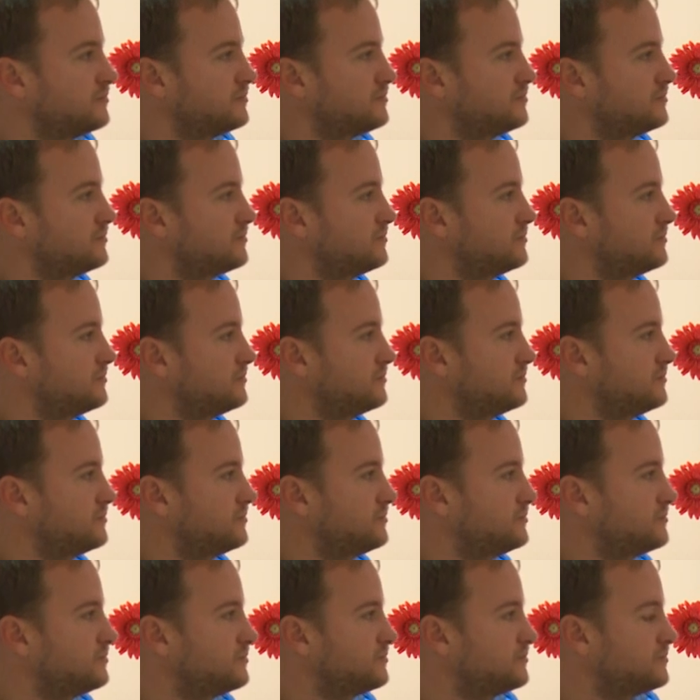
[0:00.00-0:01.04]

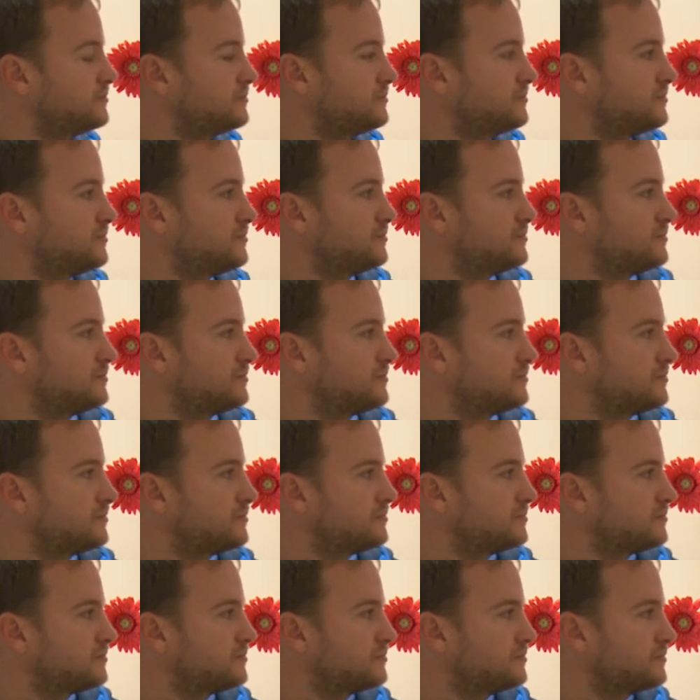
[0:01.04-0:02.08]

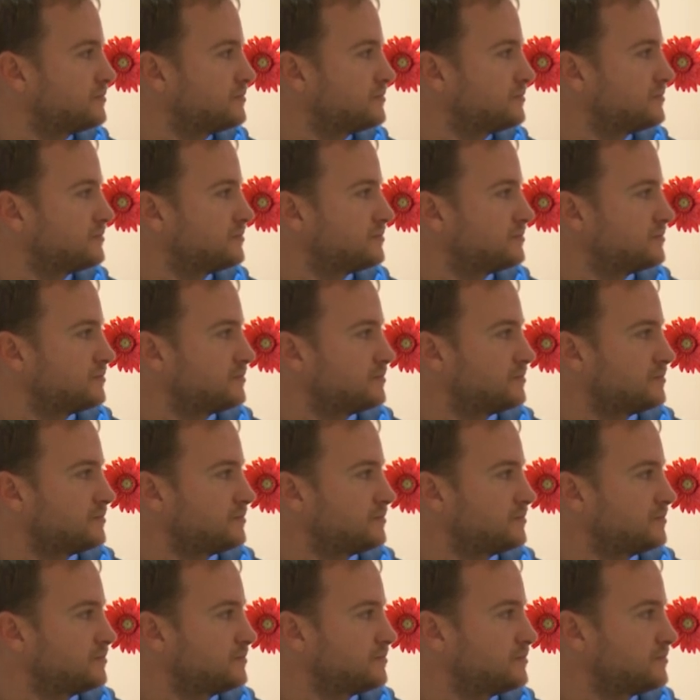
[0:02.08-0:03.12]

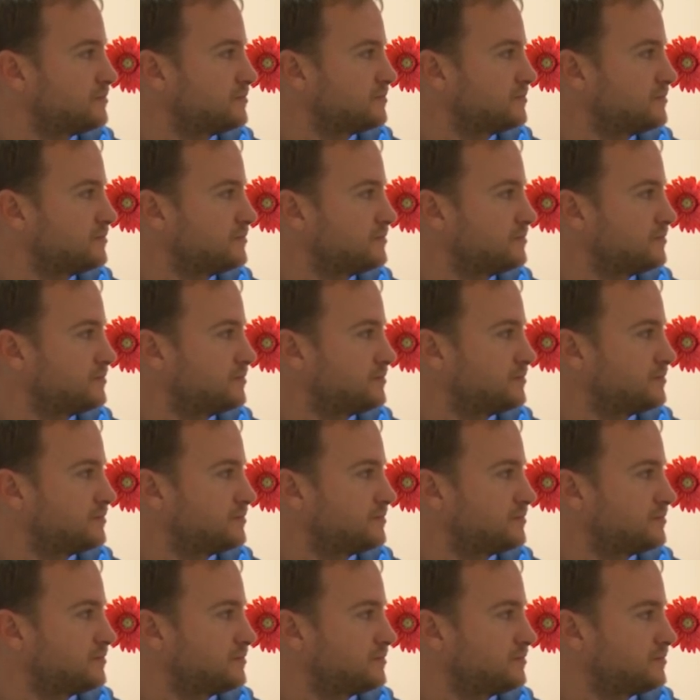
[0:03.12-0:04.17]

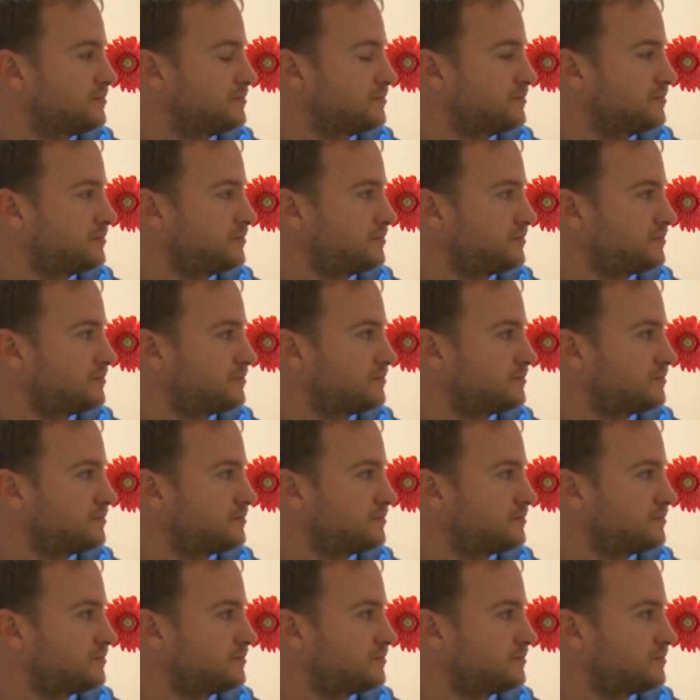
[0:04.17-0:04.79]
(not speaking)